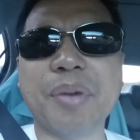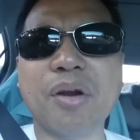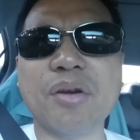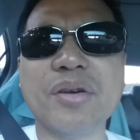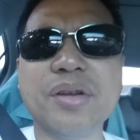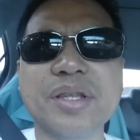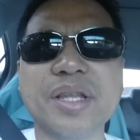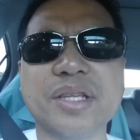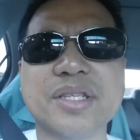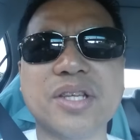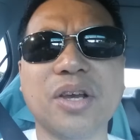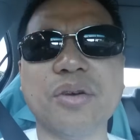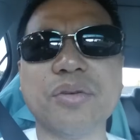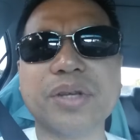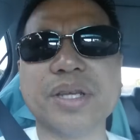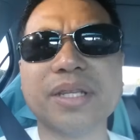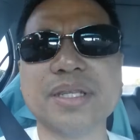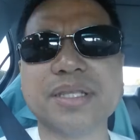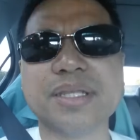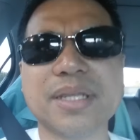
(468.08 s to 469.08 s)
burn the
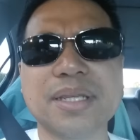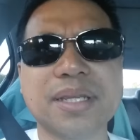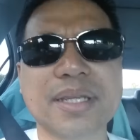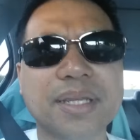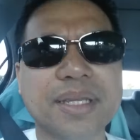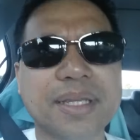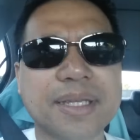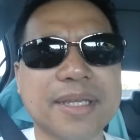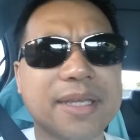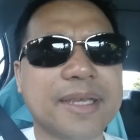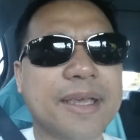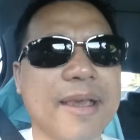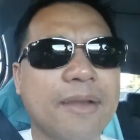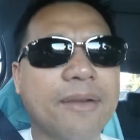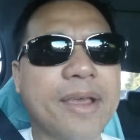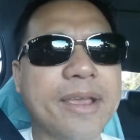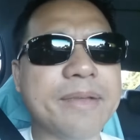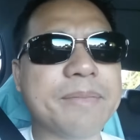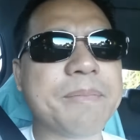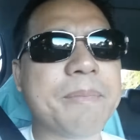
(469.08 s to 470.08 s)
tokens,
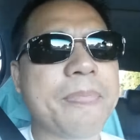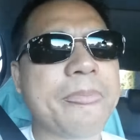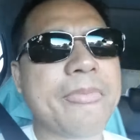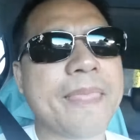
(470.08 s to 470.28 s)
all right?